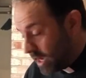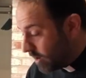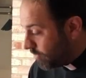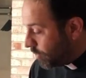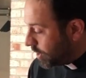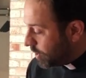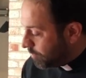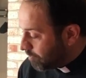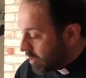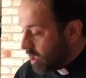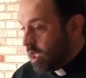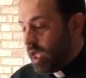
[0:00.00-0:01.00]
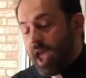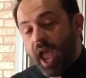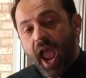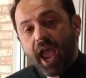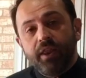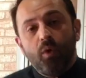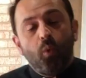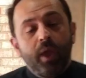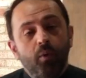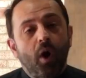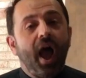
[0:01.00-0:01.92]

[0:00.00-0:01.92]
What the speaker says: here for you. And we will